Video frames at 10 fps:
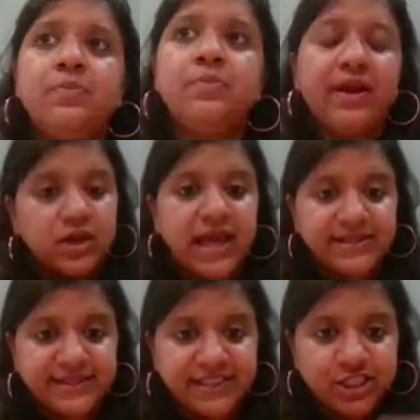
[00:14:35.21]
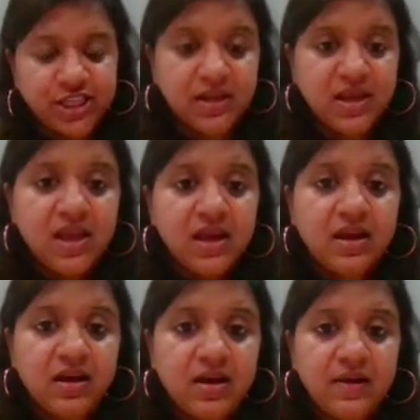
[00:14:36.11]
organization
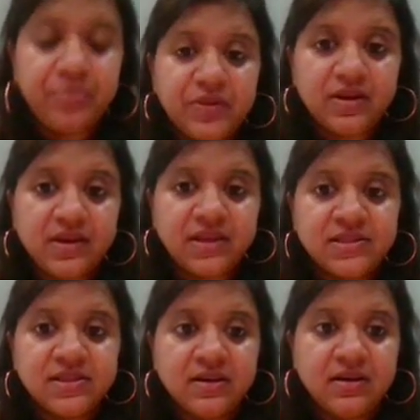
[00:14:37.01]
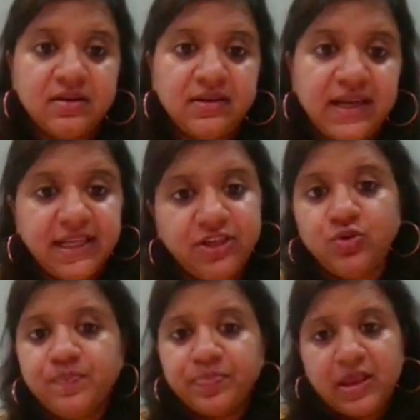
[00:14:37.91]
is ready to
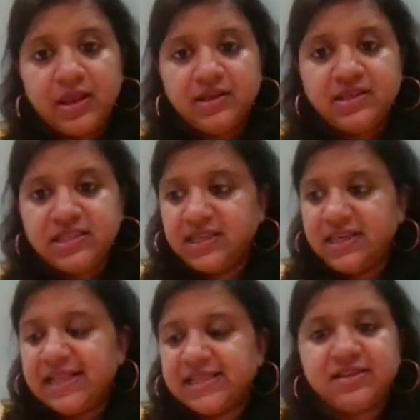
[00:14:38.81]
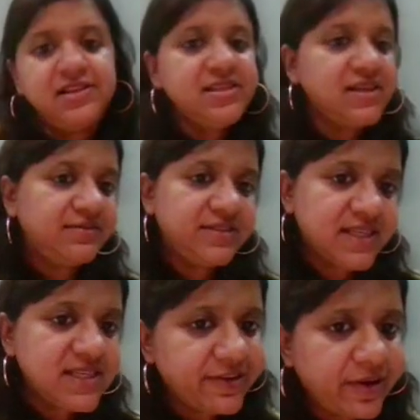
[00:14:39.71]
get certain
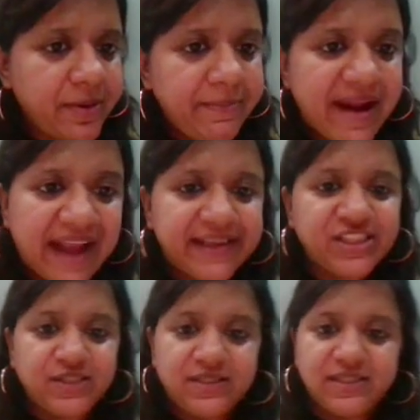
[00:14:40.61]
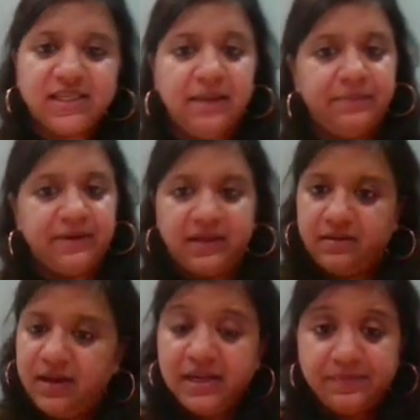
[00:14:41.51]
services from a brand agency company,
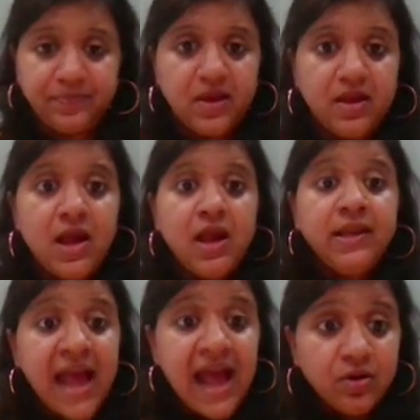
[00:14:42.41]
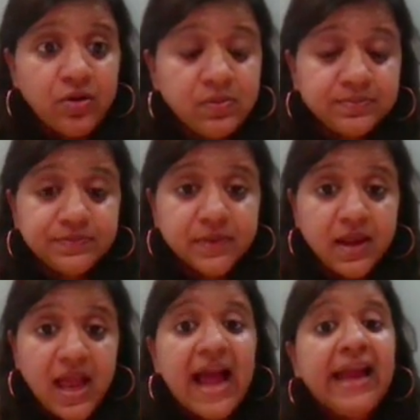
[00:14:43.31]
right? Now,
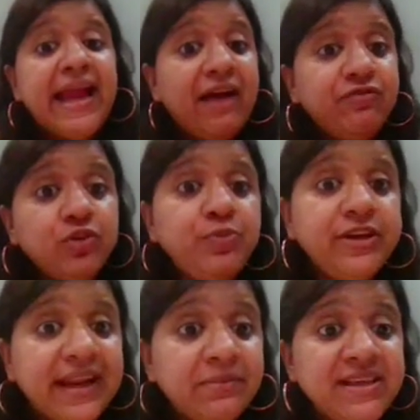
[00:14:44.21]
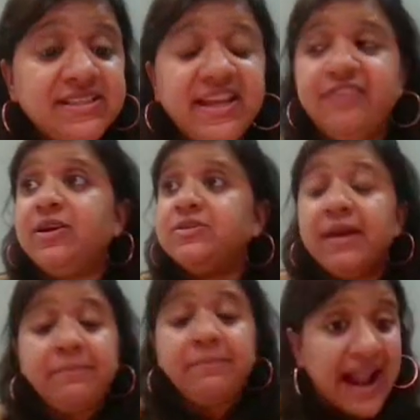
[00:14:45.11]
I have to protect myself because
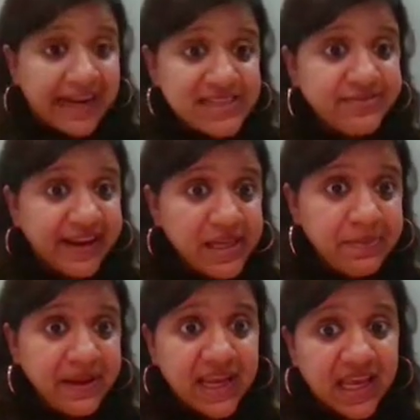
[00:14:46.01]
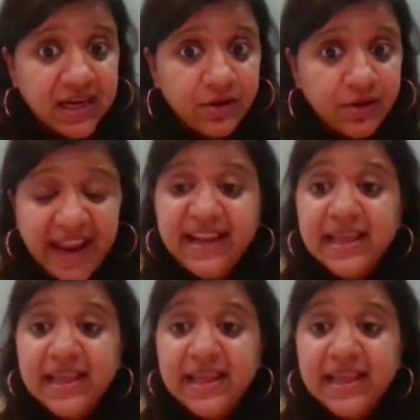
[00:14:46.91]
my brand is very big, right?